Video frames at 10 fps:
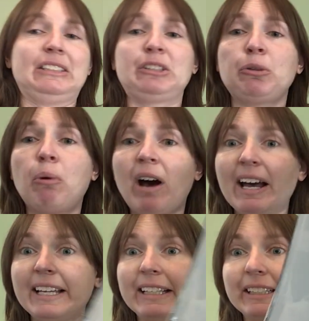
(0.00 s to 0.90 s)

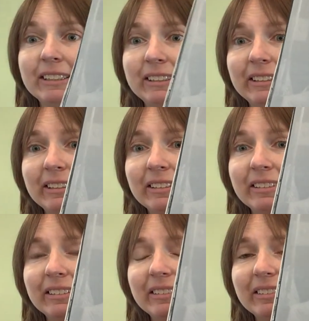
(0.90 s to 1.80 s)
Twice.
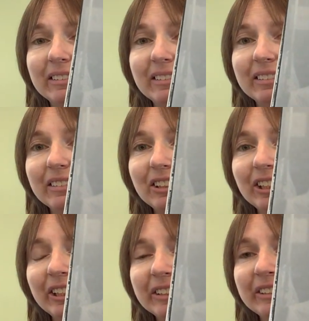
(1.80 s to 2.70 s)

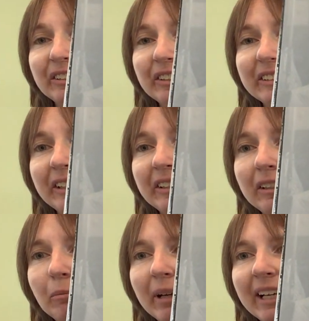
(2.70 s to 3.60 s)
She was looked under
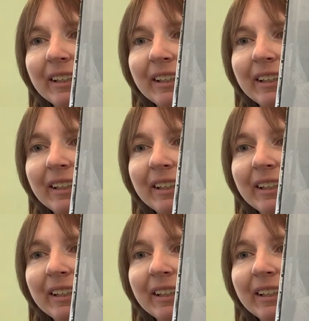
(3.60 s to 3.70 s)
the bed.